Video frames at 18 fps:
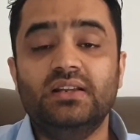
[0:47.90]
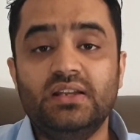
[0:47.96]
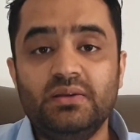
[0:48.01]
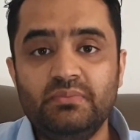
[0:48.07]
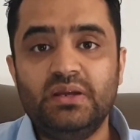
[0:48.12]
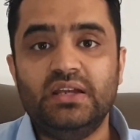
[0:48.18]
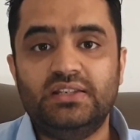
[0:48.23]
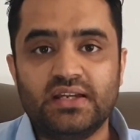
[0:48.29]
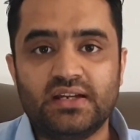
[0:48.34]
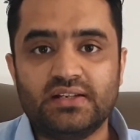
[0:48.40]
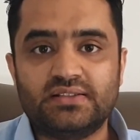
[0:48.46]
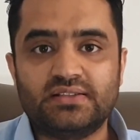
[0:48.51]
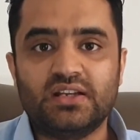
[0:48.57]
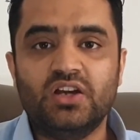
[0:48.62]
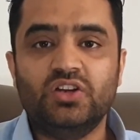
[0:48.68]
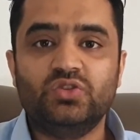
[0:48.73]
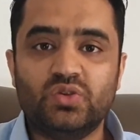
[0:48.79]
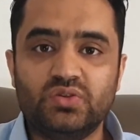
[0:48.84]
yearly
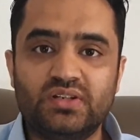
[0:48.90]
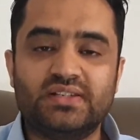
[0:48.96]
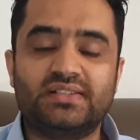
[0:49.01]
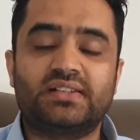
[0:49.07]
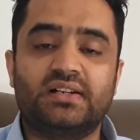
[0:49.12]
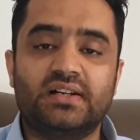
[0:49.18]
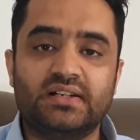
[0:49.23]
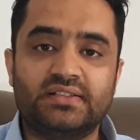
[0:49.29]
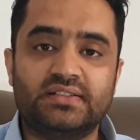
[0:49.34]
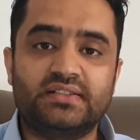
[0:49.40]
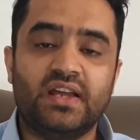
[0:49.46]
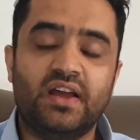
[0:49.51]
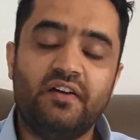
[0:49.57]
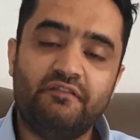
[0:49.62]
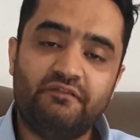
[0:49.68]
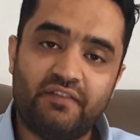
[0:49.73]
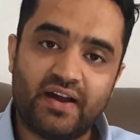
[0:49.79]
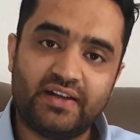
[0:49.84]
meetings to discuss
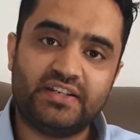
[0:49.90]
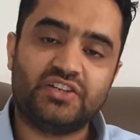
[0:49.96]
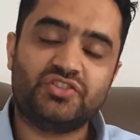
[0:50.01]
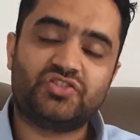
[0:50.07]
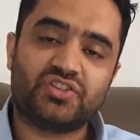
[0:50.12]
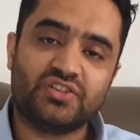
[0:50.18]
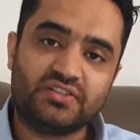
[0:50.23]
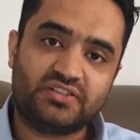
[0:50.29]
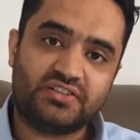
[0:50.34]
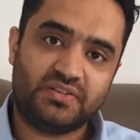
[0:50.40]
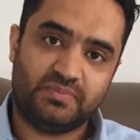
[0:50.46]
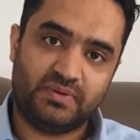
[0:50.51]
financial